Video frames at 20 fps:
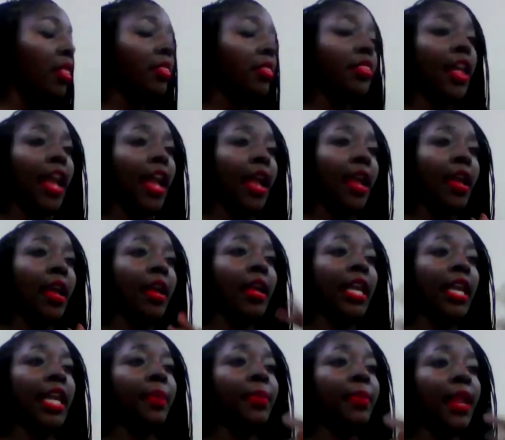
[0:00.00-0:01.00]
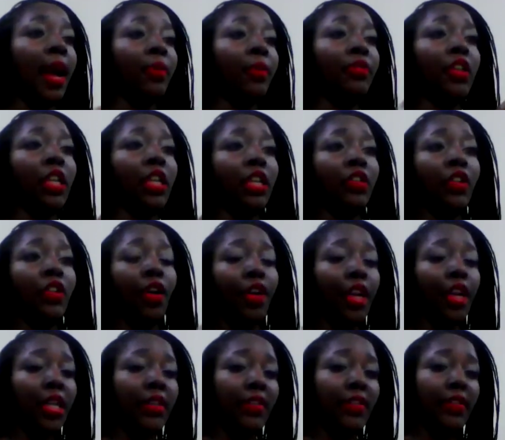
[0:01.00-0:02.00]
that him and I was gonna turn
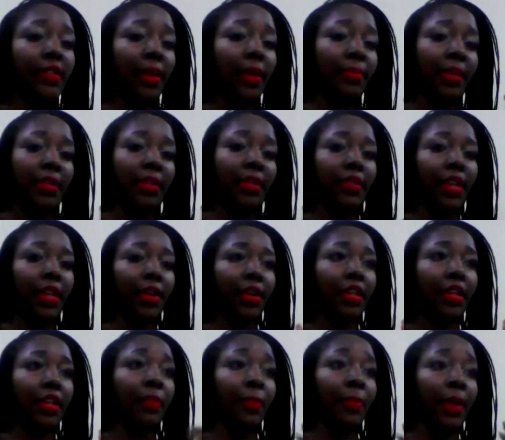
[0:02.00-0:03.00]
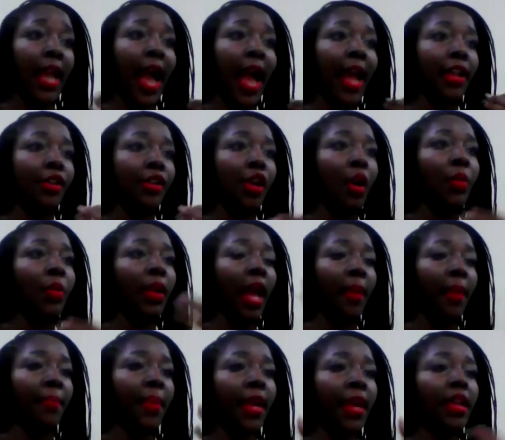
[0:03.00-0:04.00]
into something serious. But I know when I
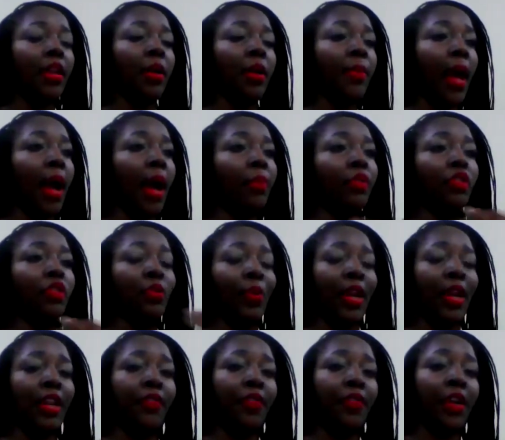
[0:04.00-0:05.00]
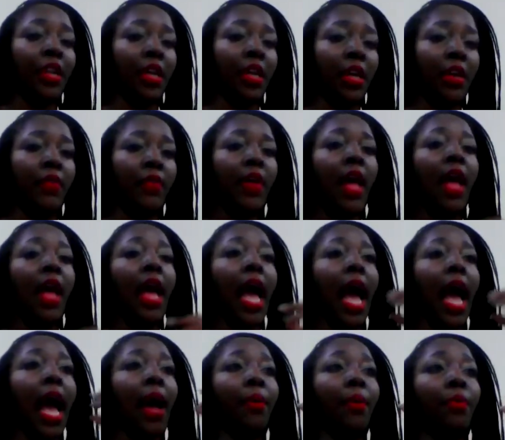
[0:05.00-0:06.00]
met him, I was ready for love.
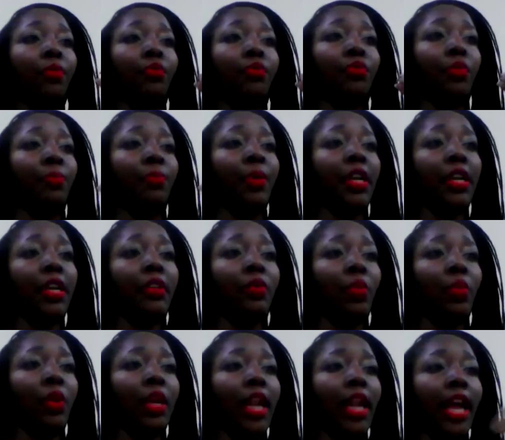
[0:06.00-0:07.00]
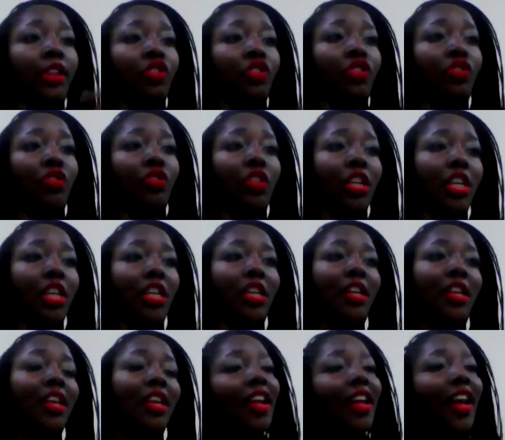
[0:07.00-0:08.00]
I because one, I truly,
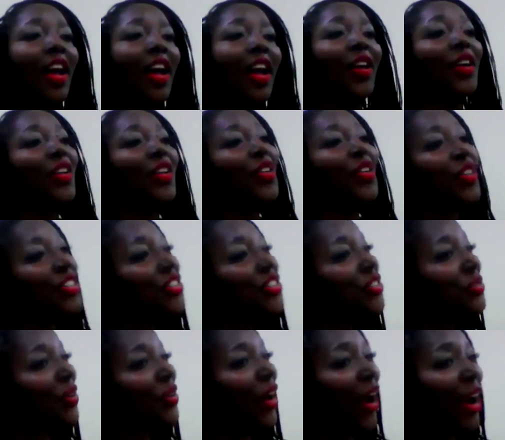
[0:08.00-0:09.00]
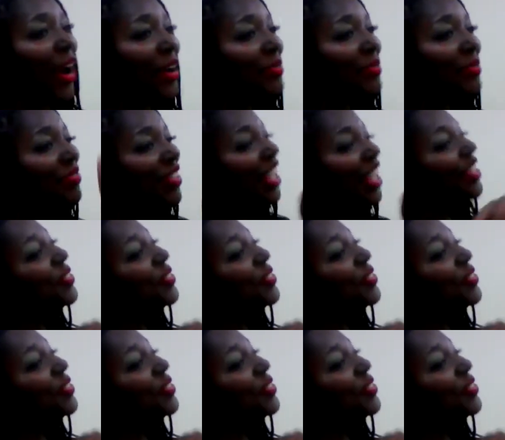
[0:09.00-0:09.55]
of course you are. That's